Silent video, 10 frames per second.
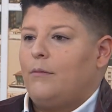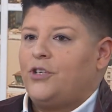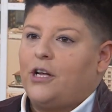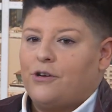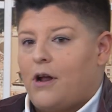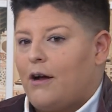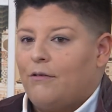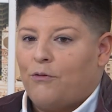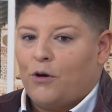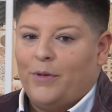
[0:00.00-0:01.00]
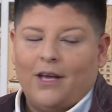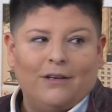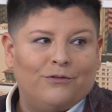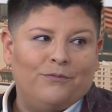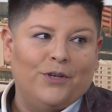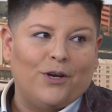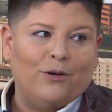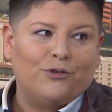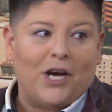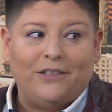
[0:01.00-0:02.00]
Gender non-conforming, you
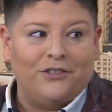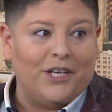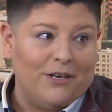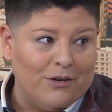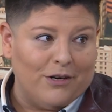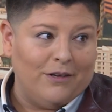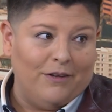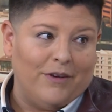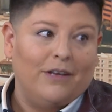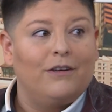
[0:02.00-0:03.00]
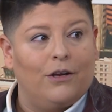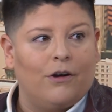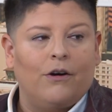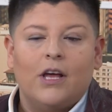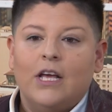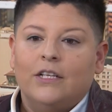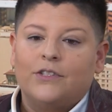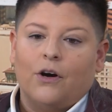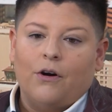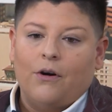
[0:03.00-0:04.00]
know, transgender even, you know.
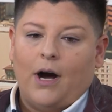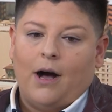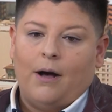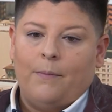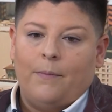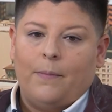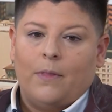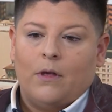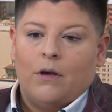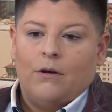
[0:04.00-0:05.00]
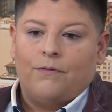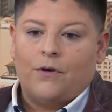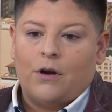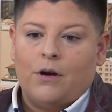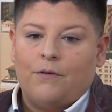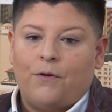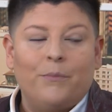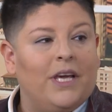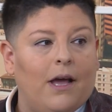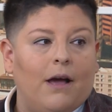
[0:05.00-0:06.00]
So for
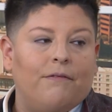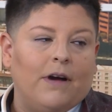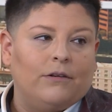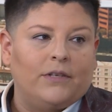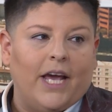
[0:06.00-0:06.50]
me, I found